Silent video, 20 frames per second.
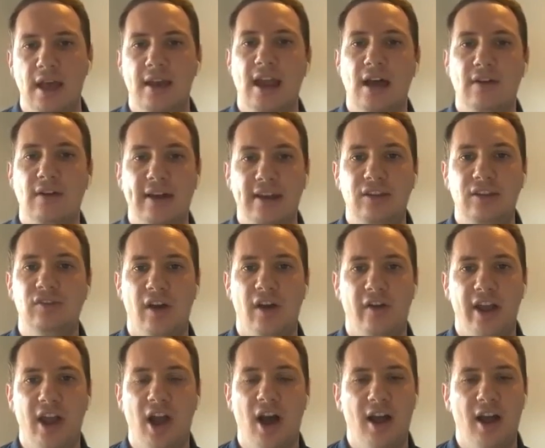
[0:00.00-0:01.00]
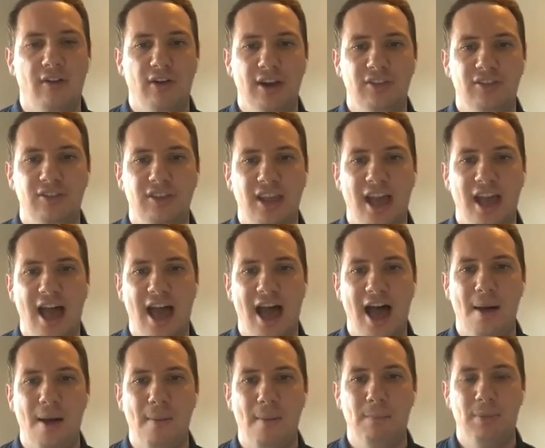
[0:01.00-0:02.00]
Now, that is very high risk,
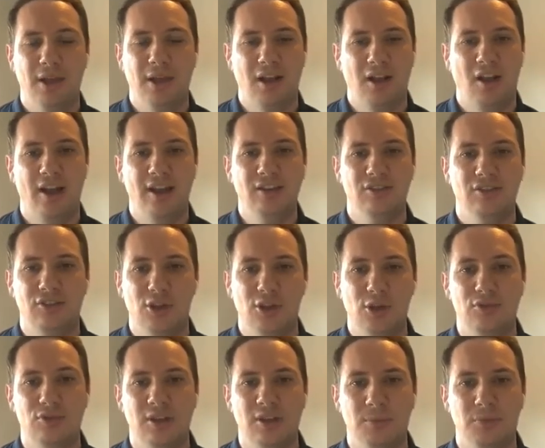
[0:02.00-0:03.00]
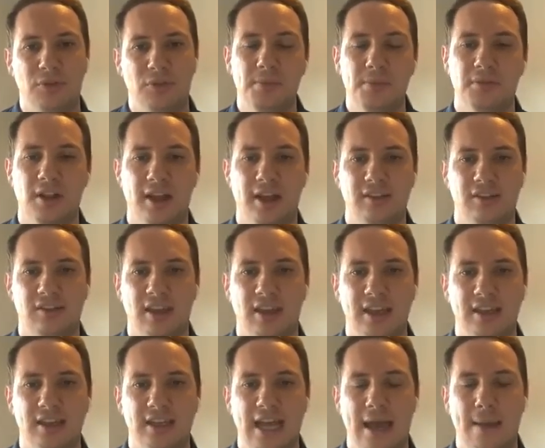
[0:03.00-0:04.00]
but clients do sometimes like to
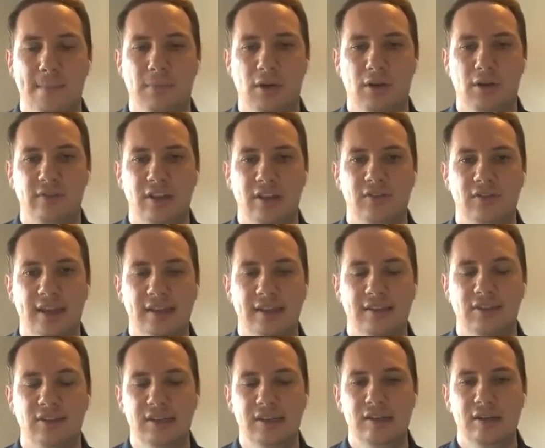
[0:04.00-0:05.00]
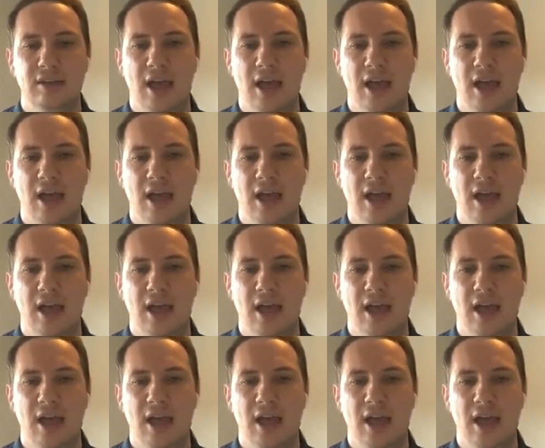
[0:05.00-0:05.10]
take a gamble on these things.